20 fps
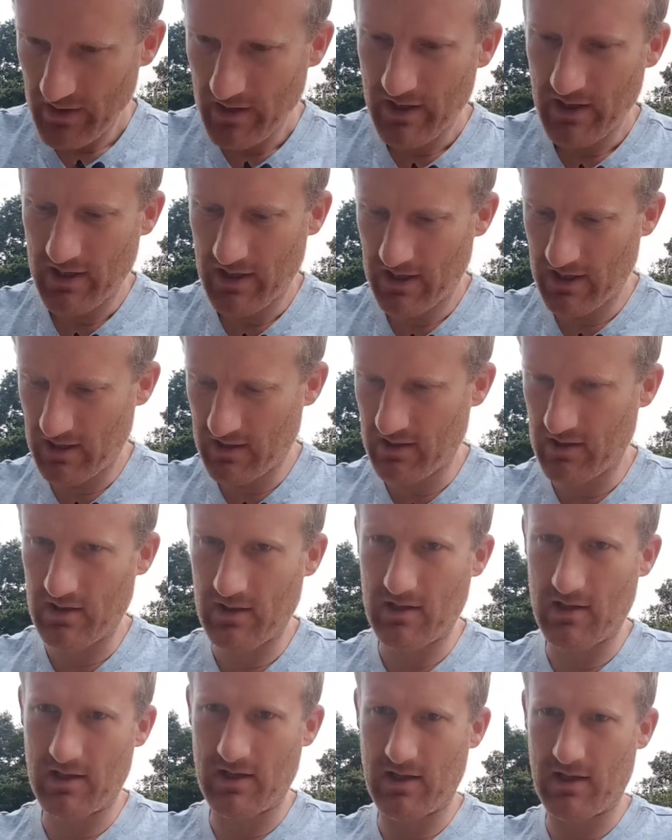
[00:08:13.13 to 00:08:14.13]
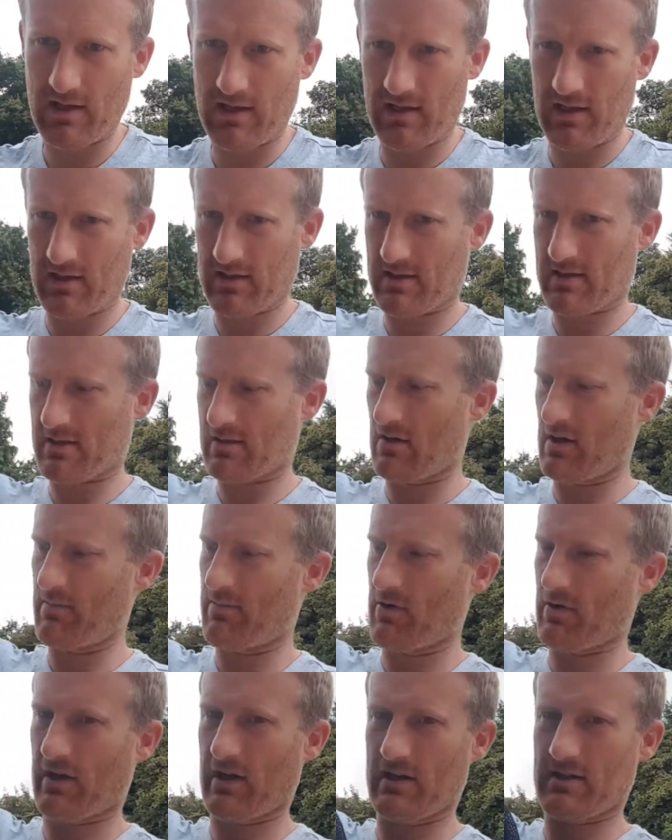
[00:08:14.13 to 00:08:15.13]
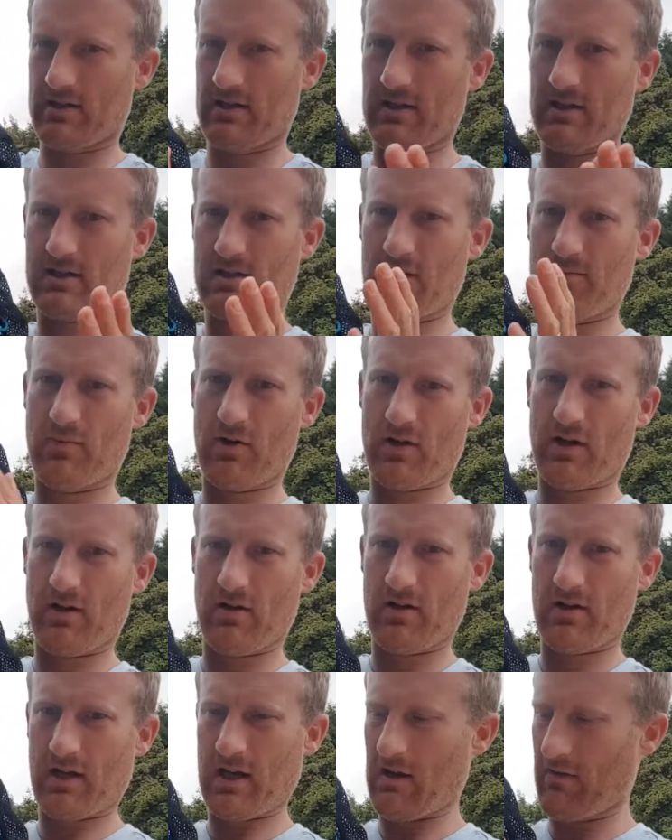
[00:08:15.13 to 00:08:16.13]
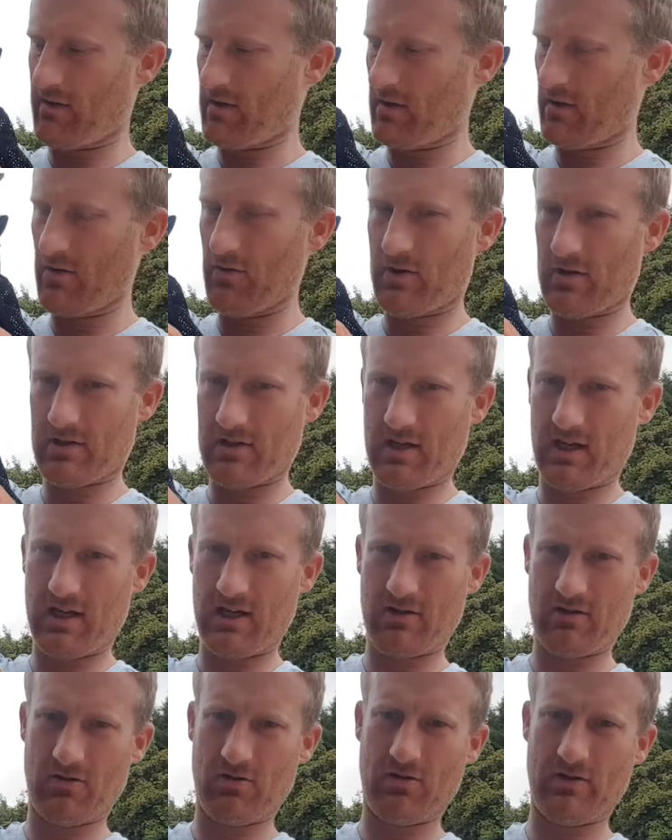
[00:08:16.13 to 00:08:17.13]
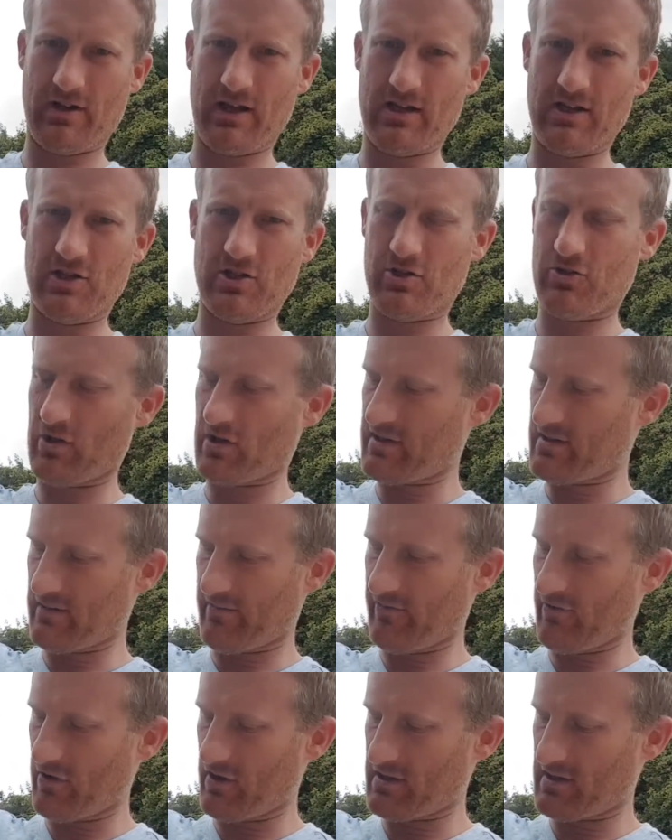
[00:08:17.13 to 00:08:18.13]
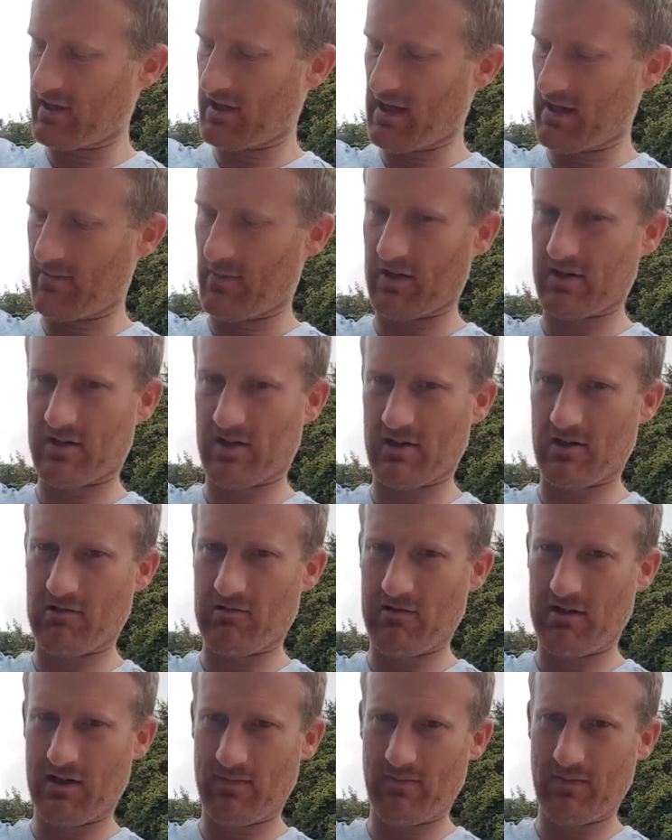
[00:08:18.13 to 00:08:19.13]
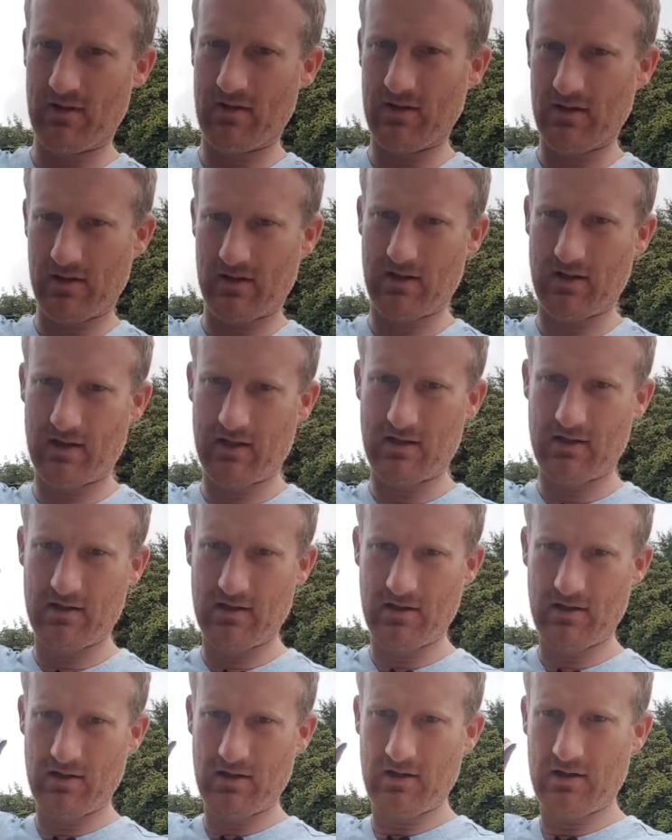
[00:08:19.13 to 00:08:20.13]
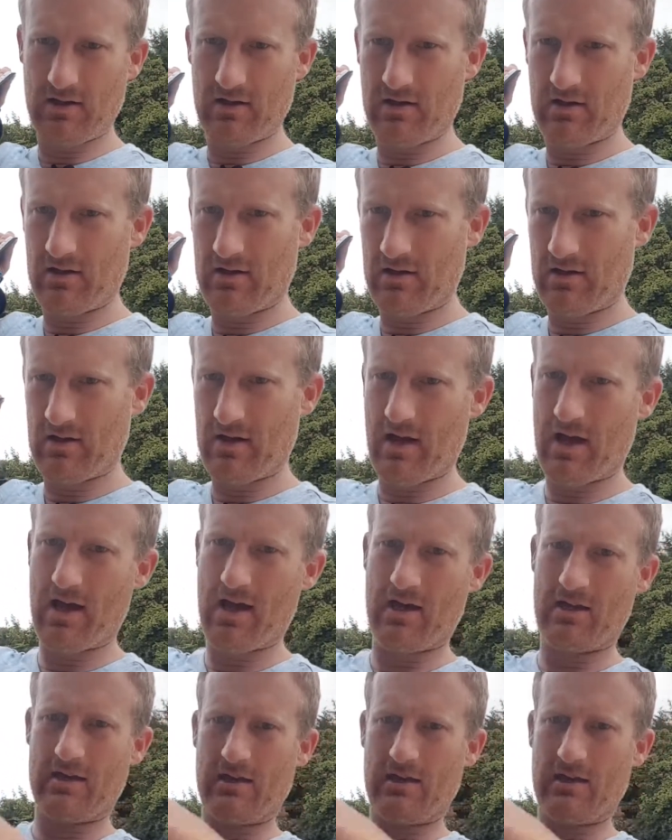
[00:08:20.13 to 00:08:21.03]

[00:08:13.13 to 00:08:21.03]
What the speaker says: In the side pockets, in this side pocket I carry a Lucozade or an energy drink of some variety and my sun cream in there. And